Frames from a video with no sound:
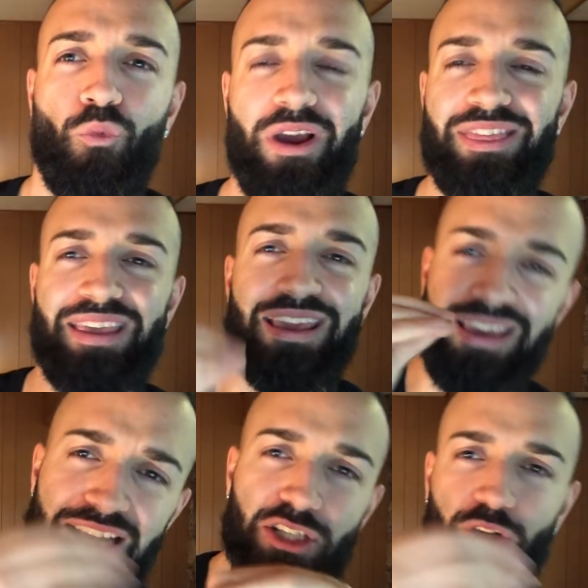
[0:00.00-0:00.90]
with
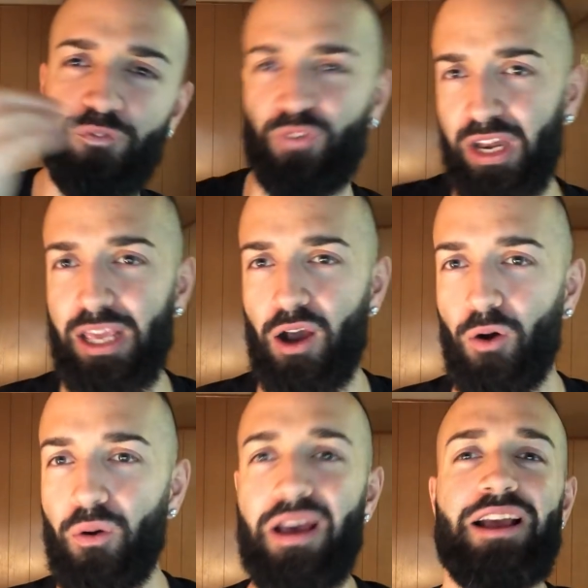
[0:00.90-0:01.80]
each
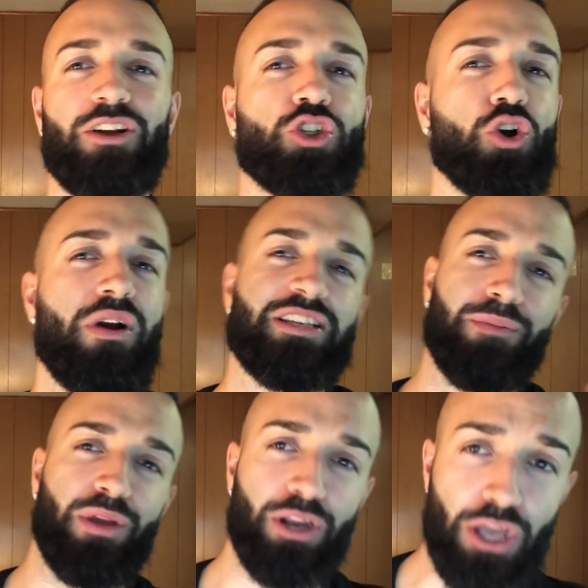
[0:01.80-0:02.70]
video showing
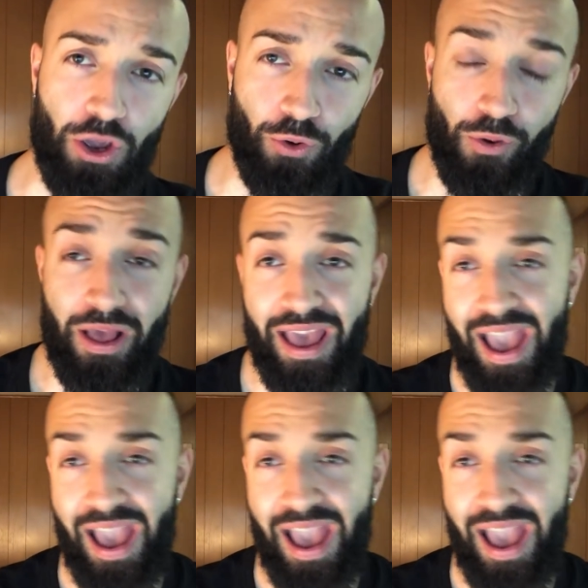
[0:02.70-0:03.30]
something new.